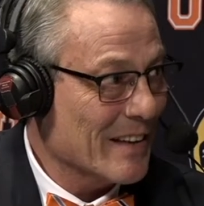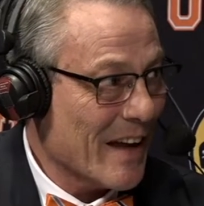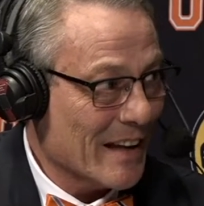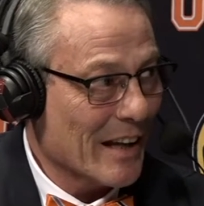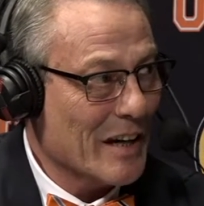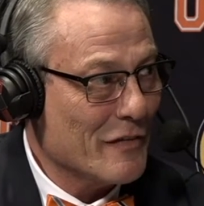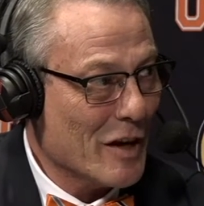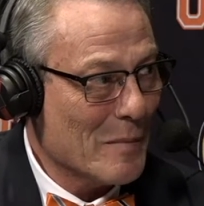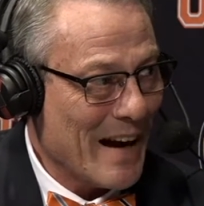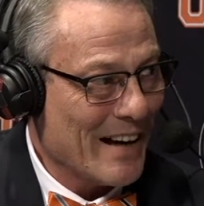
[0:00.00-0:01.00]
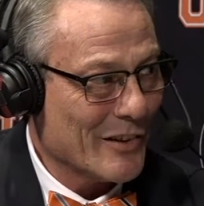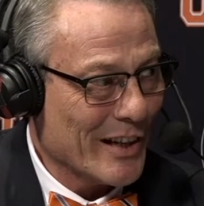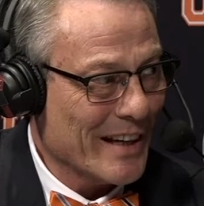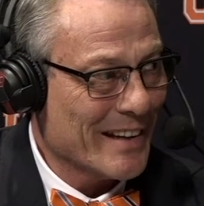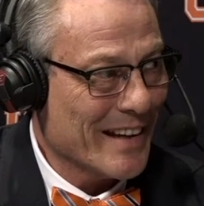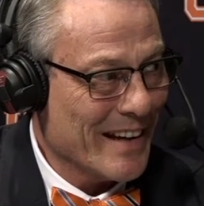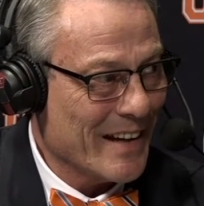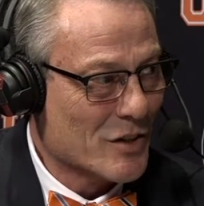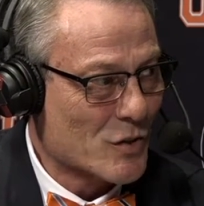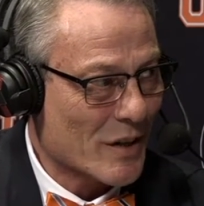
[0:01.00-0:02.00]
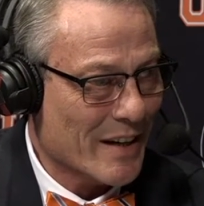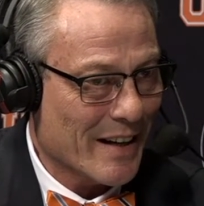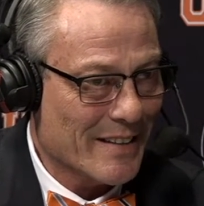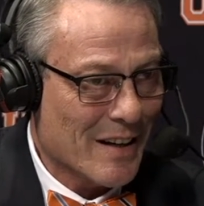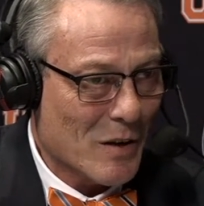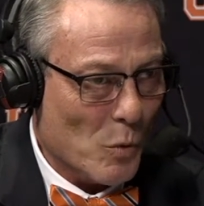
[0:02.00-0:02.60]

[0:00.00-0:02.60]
they leave him out in the history and